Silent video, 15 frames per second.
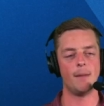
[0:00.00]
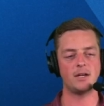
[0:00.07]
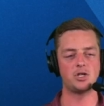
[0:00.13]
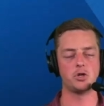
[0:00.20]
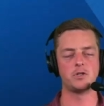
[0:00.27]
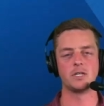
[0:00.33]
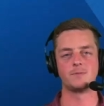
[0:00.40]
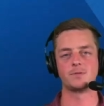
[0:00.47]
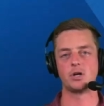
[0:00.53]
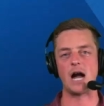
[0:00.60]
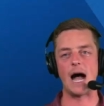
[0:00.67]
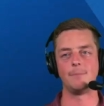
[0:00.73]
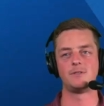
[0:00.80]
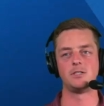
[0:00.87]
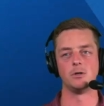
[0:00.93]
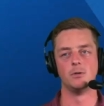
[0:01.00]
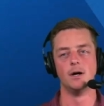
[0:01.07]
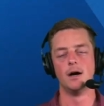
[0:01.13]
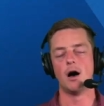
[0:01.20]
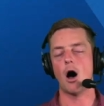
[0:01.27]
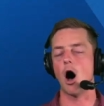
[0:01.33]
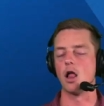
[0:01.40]
make sure you subscribe to
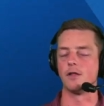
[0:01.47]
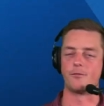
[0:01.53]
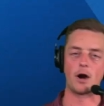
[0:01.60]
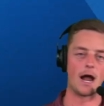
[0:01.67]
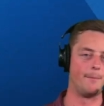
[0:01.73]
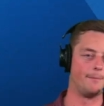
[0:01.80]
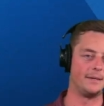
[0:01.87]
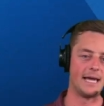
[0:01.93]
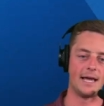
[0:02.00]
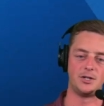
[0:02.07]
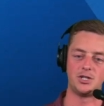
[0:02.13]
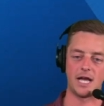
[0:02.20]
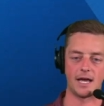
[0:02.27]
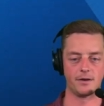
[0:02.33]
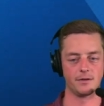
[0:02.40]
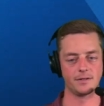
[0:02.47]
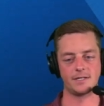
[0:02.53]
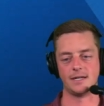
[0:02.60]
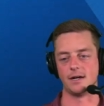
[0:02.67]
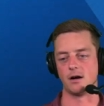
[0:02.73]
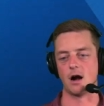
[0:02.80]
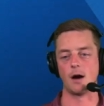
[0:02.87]
all of our NBA channels
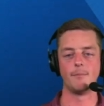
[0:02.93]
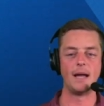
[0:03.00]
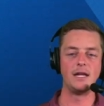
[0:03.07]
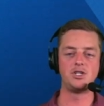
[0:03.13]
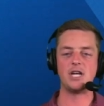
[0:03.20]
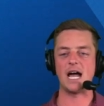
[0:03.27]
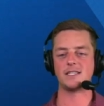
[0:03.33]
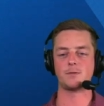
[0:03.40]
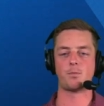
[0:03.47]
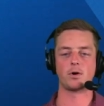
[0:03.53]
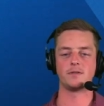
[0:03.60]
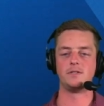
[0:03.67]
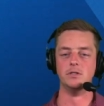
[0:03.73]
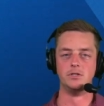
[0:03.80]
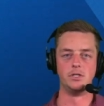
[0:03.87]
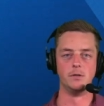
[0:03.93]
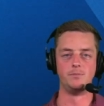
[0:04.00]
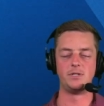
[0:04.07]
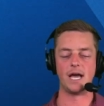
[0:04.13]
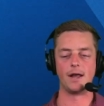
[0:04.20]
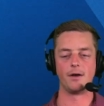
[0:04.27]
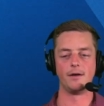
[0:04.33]
here our main Chat Sports YouTube
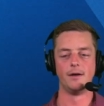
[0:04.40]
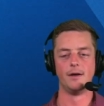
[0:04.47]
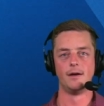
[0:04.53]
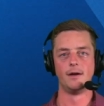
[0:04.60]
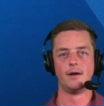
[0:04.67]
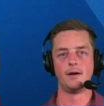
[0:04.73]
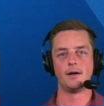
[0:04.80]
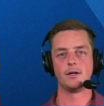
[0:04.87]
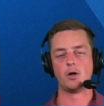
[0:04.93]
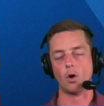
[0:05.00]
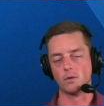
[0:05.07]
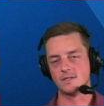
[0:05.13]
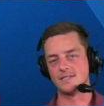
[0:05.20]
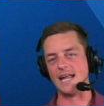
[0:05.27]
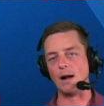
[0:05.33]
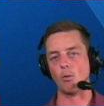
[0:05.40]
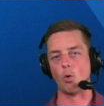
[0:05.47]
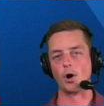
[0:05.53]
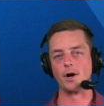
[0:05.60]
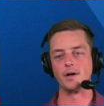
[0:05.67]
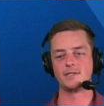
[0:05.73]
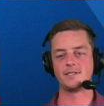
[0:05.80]
channel, Golden State
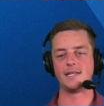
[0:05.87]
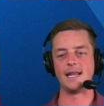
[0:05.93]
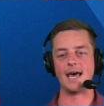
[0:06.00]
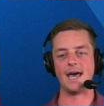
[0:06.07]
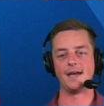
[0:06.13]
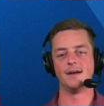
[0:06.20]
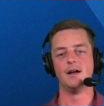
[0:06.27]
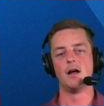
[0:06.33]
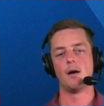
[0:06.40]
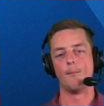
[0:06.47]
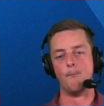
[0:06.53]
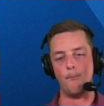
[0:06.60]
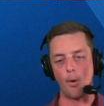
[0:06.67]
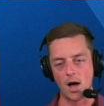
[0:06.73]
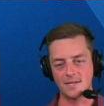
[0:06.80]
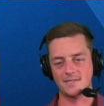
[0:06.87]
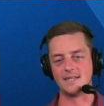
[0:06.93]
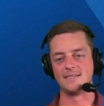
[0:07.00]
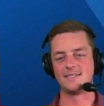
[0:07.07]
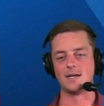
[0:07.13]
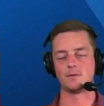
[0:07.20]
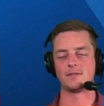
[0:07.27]
Warriors today,
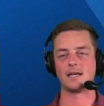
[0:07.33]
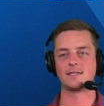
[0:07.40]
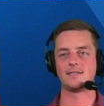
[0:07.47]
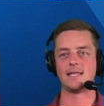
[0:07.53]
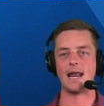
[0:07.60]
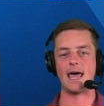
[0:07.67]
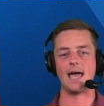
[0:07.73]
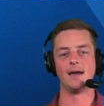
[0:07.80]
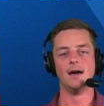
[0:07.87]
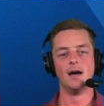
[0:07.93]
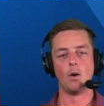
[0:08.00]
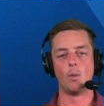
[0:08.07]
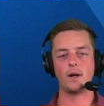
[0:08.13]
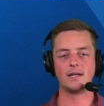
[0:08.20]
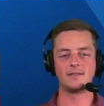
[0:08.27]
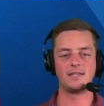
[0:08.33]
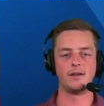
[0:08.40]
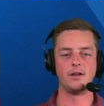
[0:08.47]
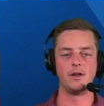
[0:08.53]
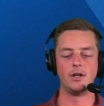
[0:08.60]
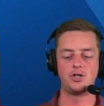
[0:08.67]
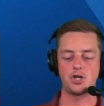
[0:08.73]
Boston Celtics today. We
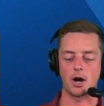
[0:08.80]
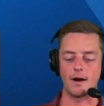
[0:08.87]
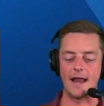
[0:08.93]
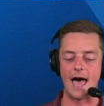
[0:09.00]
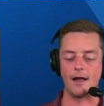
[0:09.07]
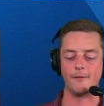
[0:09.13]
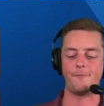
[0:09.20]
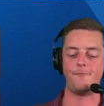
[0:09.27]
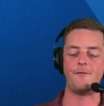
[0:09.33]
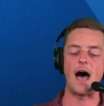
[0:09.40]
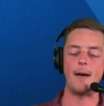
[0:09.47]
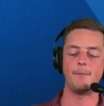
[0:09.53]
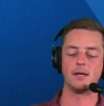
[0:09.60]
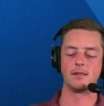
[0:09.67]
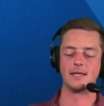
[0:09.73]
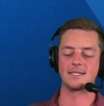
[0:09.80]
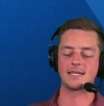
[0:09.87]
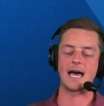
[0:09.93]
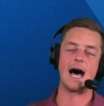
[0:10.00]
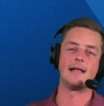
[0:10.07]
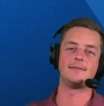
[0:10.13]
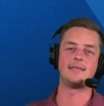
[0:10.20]
continue to churn out fabulous
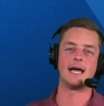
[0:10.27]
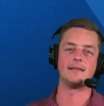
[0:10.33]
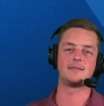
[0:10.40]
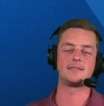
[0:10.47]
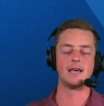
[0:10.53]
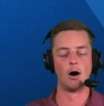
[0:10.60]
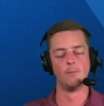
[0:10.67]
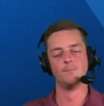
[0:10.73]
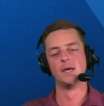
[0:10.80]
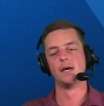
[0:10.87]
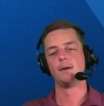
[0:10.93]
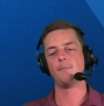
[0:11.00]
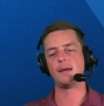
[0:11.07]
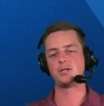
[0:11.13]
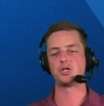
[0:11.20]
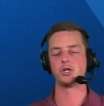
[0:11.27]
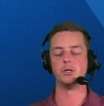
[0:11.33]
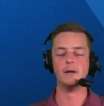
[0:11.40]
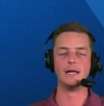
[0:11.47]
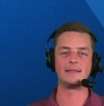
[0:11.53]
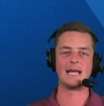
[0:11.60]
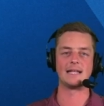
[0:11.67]
content. So make sure
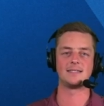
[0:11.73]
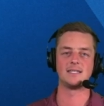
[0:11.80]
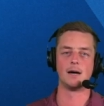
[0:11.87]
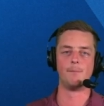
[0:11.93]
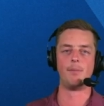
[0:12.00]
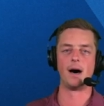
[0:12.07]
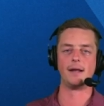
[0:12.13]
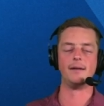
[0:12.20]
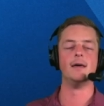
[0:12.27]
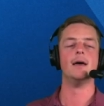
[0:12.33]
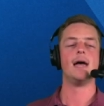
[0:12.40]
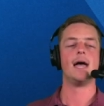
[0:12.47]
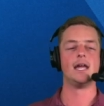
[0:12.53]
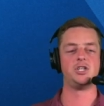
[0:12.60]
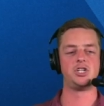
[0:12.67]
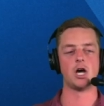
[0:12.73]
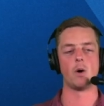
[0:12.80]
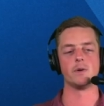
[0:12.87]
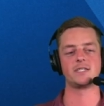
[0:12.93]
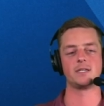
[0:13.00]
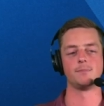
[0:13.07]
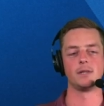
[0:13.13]
you hit that sub button and show
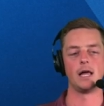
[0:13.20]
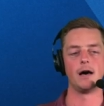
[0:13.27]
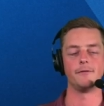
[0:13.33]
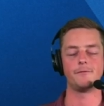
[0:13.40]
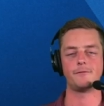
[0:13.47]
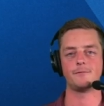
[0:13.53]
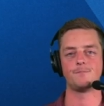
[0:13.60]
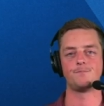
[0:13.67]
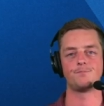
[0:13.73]
us some love.